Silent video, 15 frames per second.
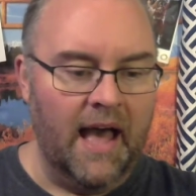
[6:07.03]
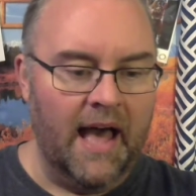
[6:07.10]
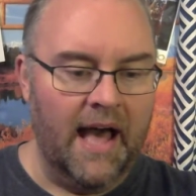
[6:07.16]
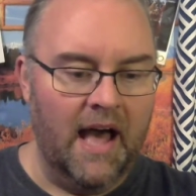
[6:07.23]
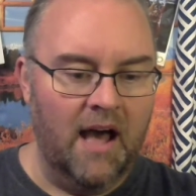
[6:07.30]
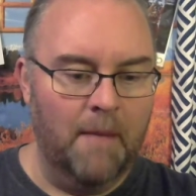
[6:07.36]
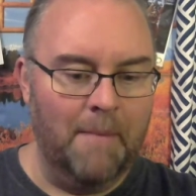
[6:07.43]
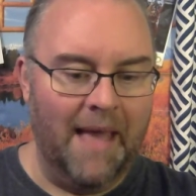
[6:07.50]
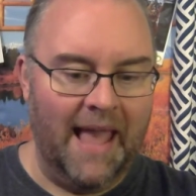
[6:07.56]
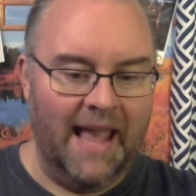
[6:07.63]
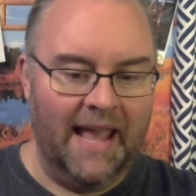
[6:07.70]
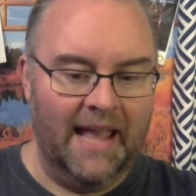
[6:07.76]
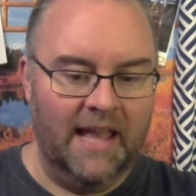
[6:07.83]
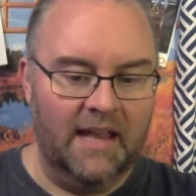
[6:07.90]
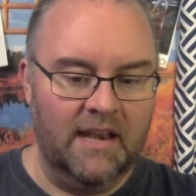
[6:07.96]

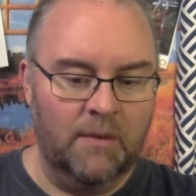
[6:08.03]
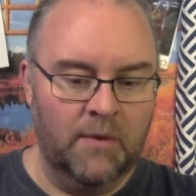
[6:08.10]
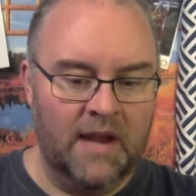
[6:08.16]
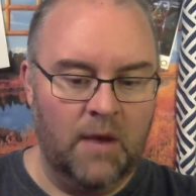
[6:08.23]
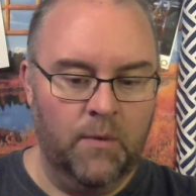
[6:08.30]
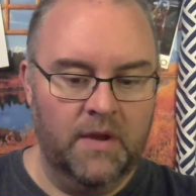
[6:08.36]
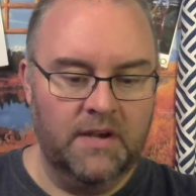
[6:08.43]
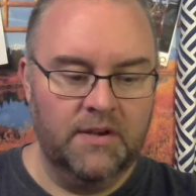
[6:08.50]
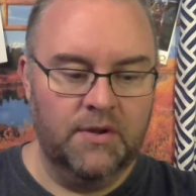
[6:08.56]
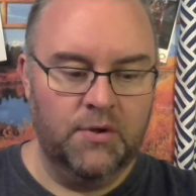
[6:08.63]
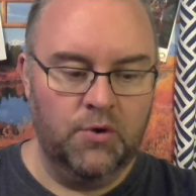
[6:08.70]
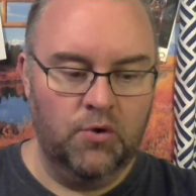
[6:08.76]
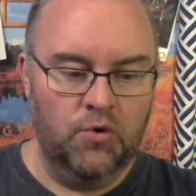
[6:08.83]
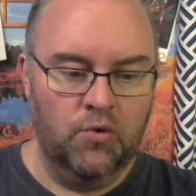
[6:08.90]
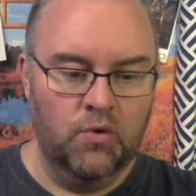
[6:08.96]
And when I went
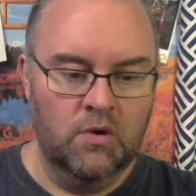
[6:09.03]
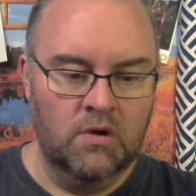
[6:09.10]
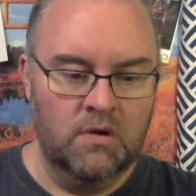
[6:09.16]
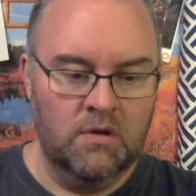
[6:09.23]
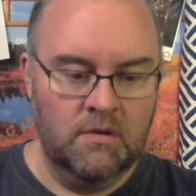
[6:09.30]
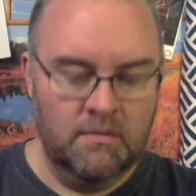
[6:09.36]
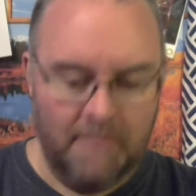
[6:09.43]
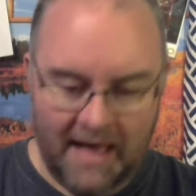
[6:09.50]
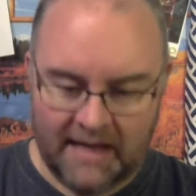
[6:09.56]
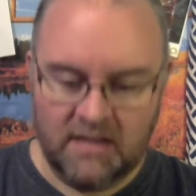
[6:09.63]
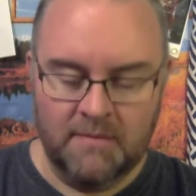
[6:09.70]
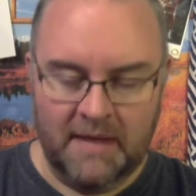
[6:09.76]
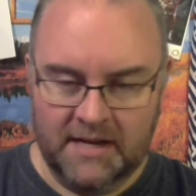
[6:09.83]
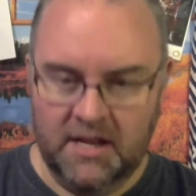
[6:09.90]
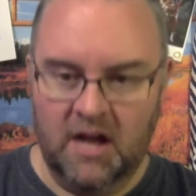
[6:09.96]
back
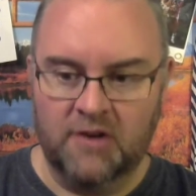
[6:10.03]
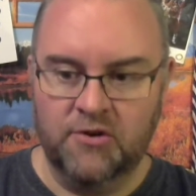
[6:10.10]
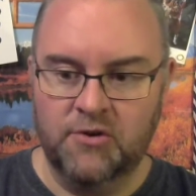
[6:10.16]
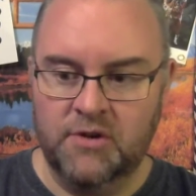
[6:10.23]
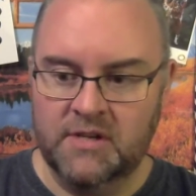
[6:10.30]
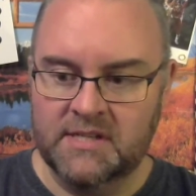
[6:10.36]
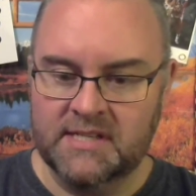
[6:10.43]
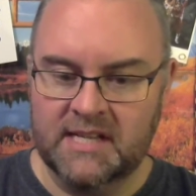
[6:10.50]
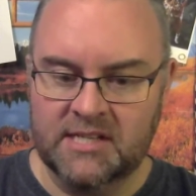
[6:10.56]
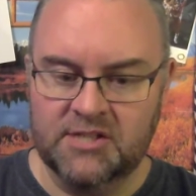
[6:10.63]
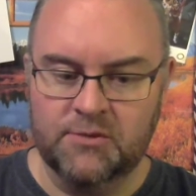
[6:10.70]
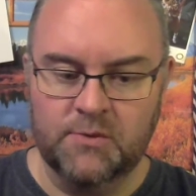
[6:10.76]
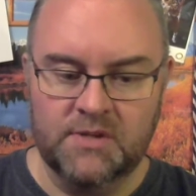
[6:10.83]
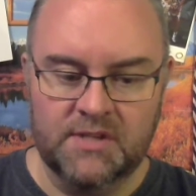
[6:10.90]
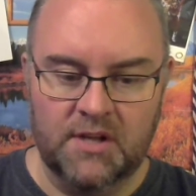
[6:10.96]
to my doctor to discuss
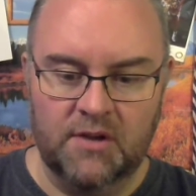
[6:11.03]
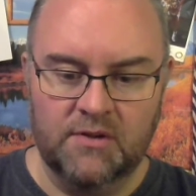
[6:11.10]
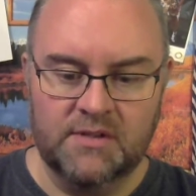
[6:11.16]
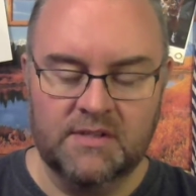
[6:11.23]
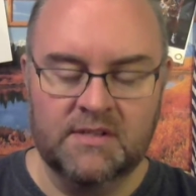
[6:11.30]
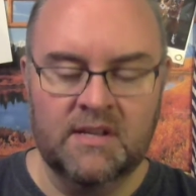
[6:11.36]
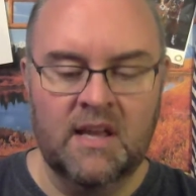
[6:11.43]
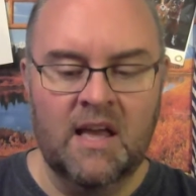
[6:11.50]
the results,